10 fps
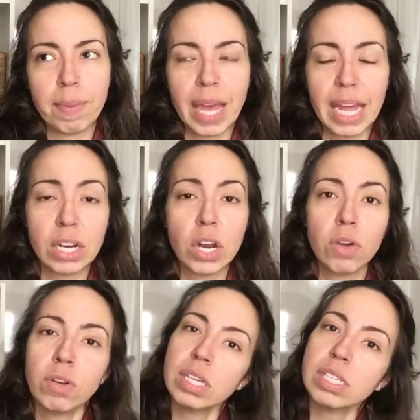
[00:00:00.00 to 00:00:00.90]
And
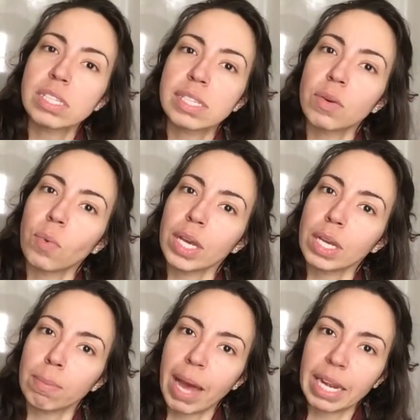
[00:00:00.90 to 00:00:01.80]
notice what
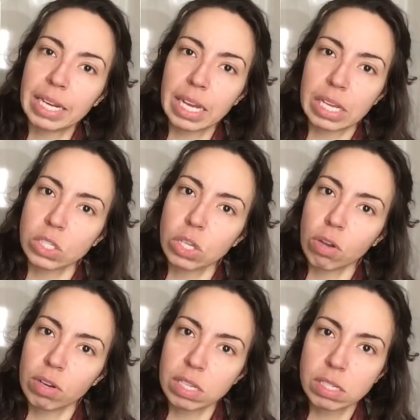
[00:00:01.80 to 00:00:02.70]
your body does.
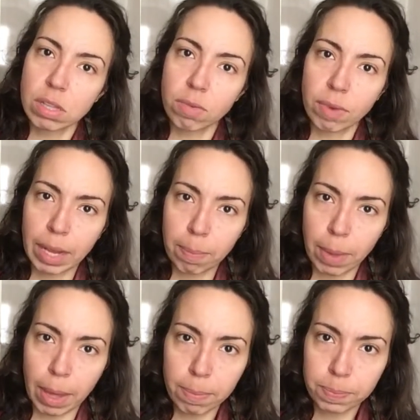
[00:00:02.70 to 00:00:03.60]
Notice the ramp
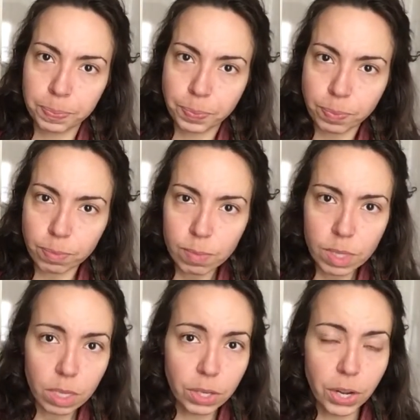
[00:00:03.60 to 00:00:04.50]
up.
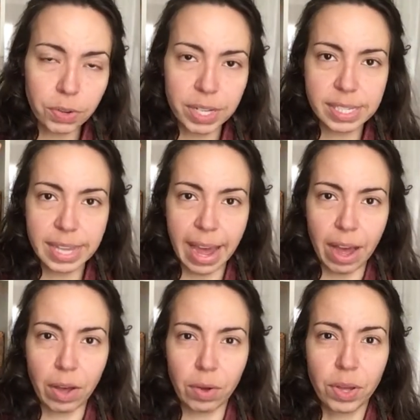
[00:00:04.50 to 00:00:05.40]
Notice
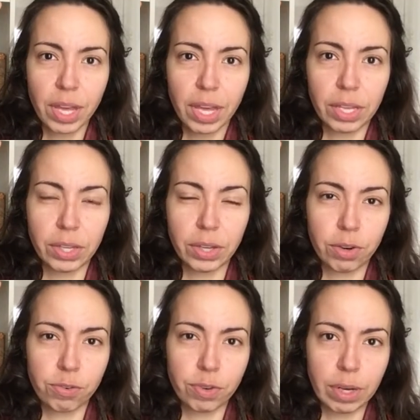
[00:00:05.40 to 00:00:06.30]
how you go
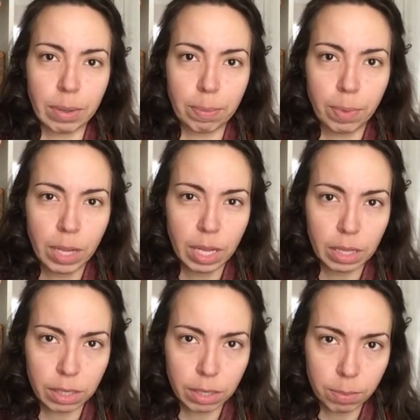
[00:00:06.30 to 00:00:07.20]
from a
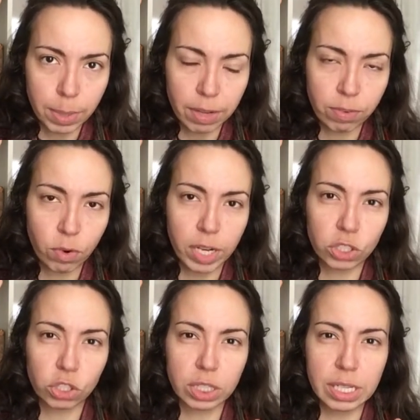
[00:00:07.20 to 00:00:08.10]
little bit of
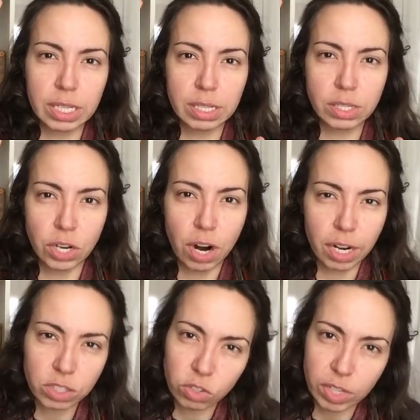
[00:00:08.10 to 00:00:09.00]
questions, your
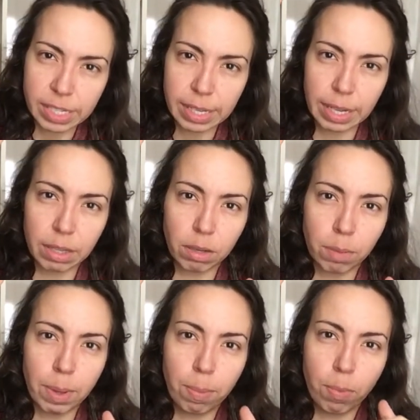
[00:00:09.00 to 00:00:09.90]
heart's racing a little
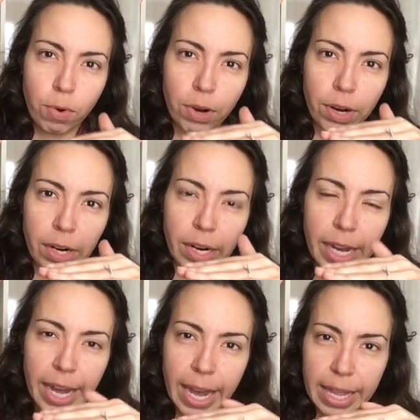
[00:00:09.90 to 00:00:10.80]
bit more,
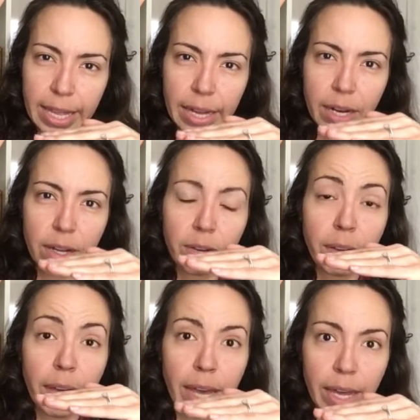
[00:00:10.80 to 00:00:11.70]
and then,
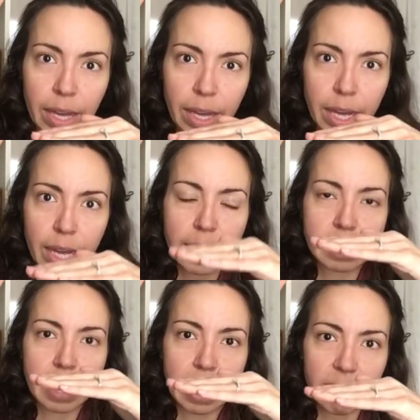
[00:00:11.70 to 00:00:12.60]
okay, it's
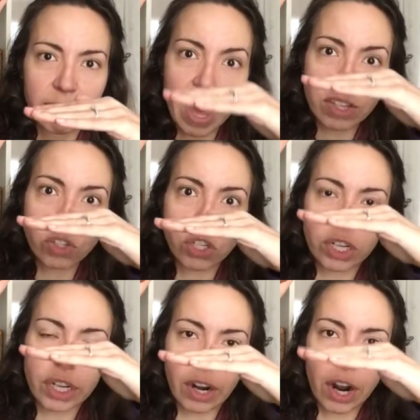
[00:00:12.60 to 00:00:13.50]
getting
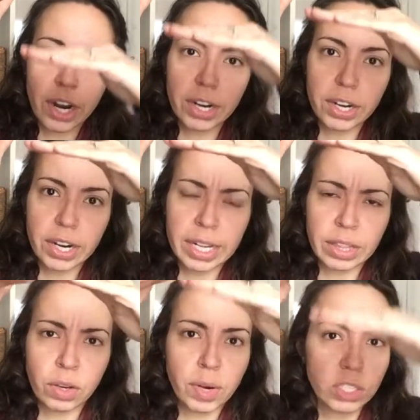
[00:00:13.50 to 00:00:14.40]
faster and harder, and the
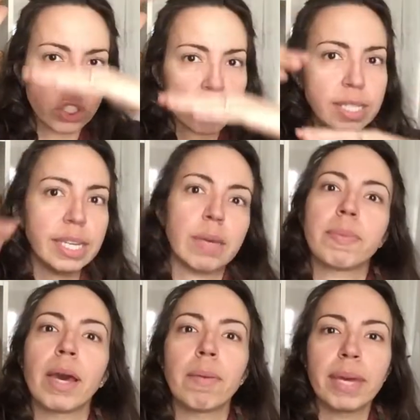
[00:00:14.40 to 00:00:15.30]
questions keep
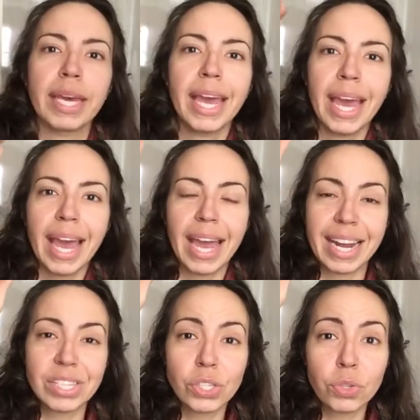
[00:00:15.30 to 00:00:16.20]
coming. And
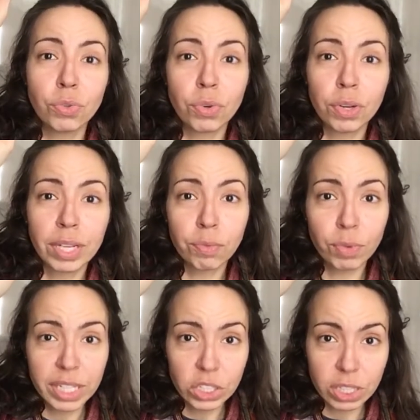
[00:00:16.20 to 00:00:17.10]
as you
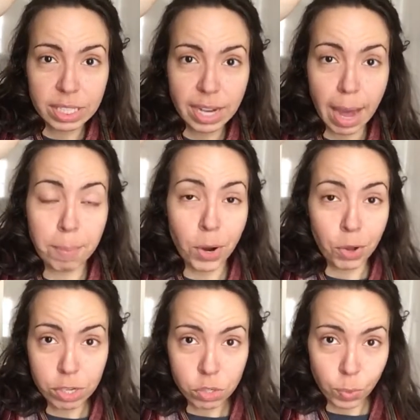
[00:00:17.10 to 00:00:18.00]
reach the top,
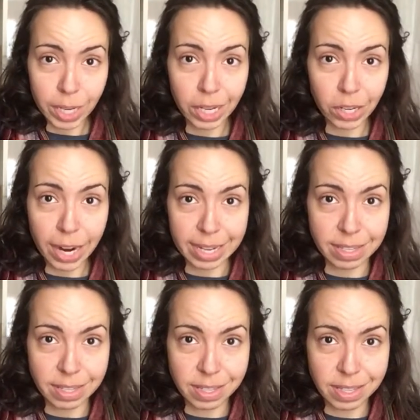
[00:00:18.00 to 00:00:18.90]
notice when it
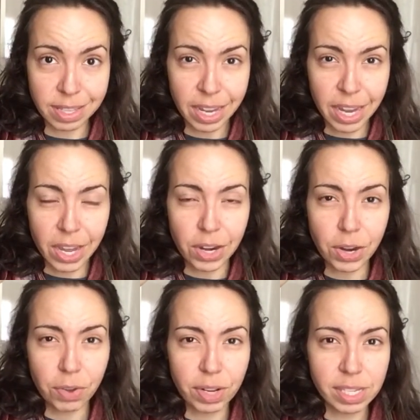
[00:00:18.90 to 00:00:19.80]
crests.
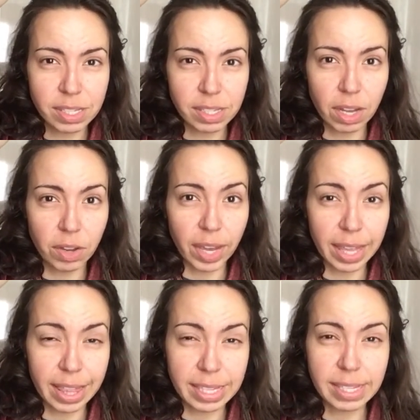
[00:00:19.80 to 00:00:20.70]
Notice, okay,
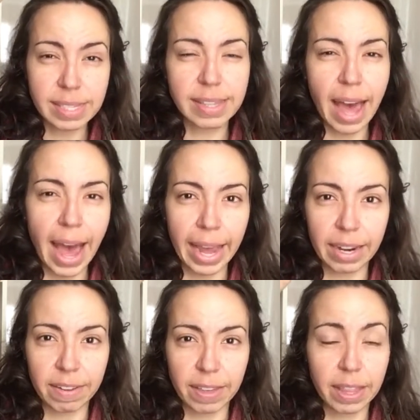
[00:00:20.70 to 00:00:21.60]
this is the height
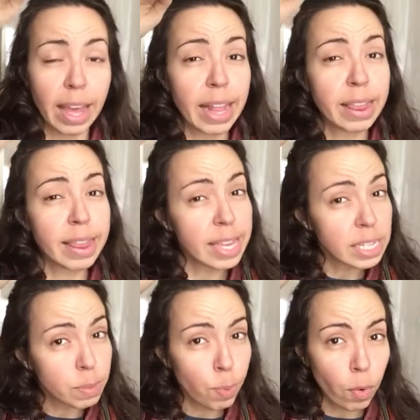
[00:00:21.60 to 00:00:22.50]
of it. And
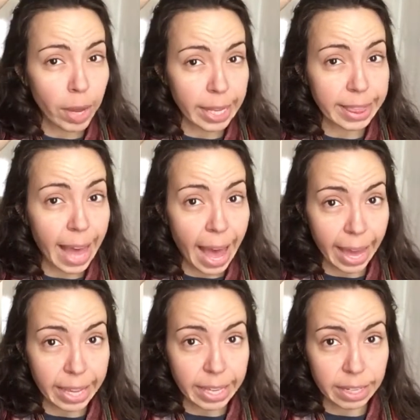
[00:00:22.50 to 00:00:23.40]
this point, the
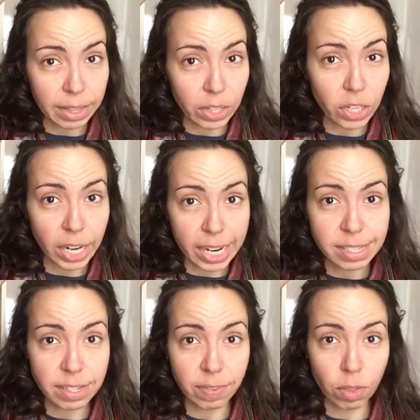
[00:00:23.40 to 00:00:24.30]
height, the
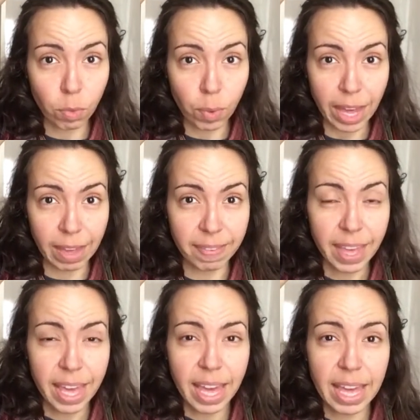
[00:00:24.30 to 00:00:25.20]
crest of the wave,
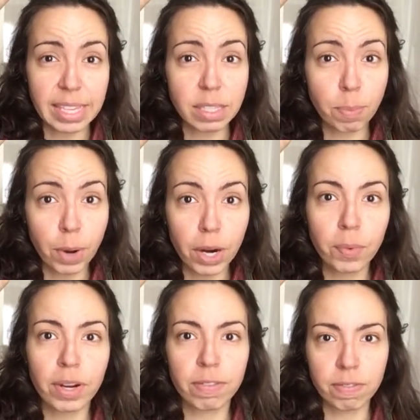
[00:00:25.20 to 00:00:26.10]
is the part
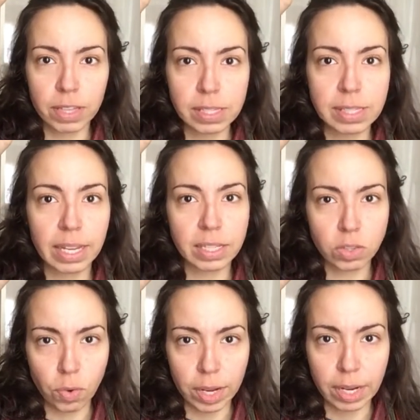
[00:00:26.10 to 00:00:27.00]
where it feels like it's
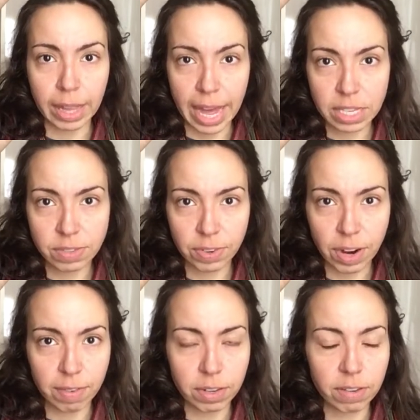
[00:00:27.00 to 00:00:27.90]
going to last
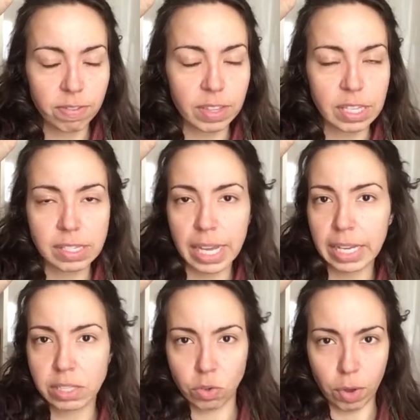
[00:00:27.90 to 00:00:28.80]
forever. It feels like
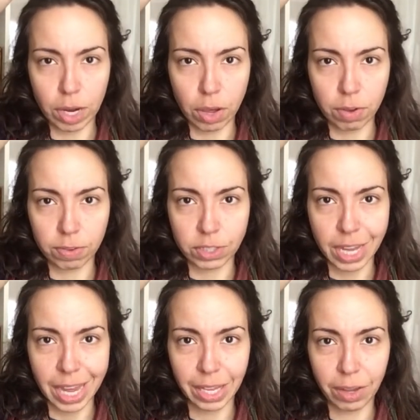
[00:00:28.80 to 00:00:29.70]
it's going to
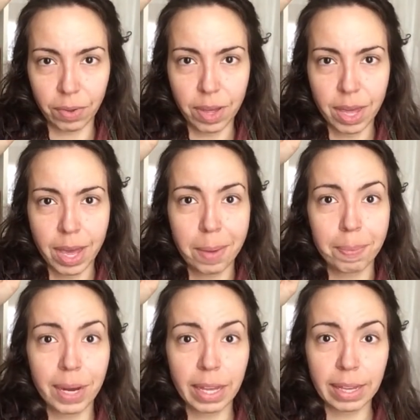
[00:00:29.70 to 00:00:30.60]
overtake you.
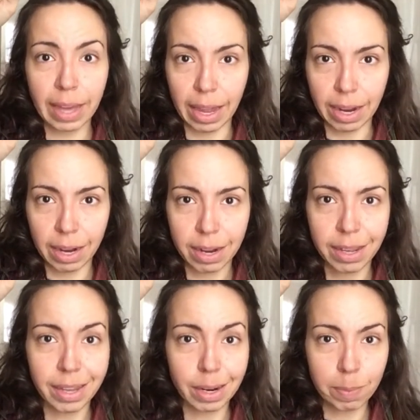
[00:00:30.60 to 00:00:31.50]
But again,
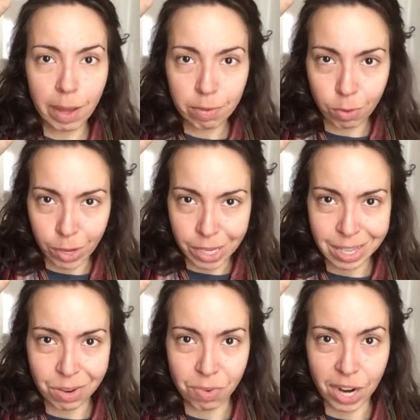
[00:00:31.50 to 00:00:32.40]
hear my voice
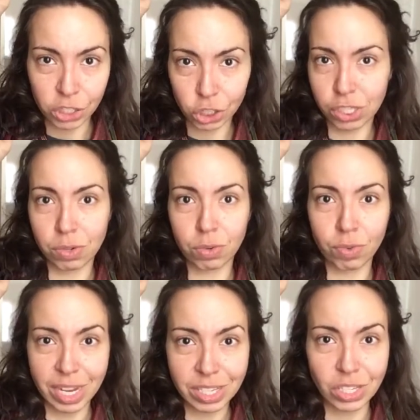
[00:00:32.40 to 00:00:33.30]
and
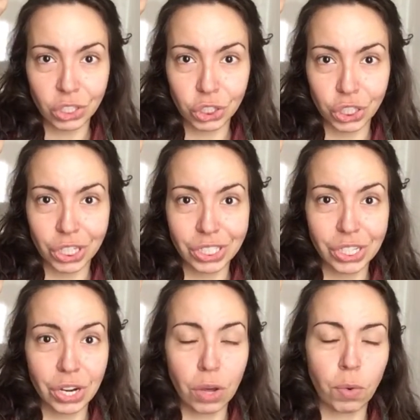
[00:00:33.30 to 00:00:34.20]
rest assured to
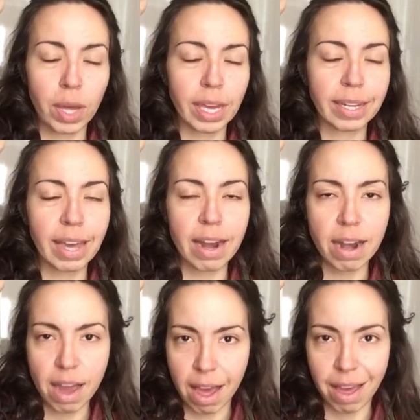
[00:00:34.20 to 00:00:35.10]
know it
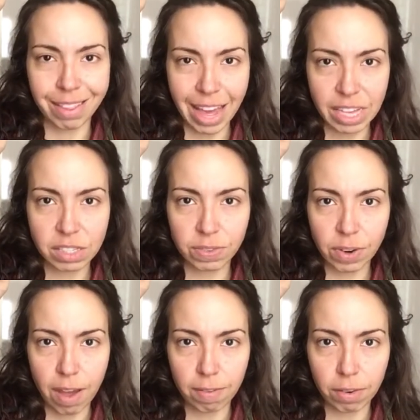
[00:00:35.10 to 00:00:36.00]
cannot last
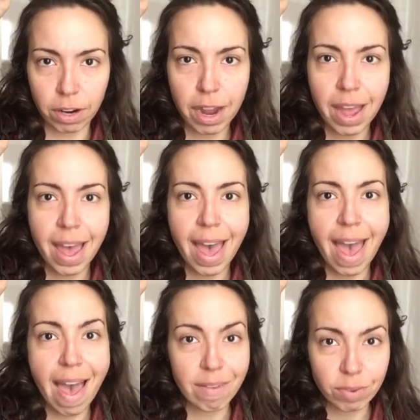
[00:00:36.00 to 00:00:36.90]
forever.
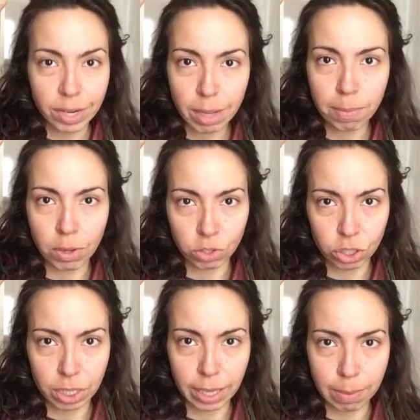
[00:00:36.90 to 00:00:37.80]
Every emotion
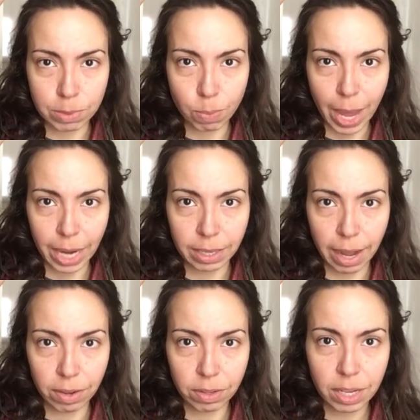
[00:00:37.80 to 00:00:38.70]
comes back
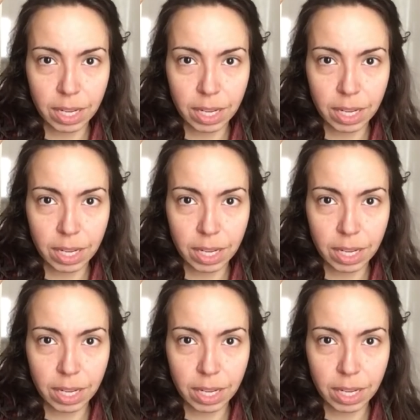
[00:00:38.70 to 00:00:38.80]
down.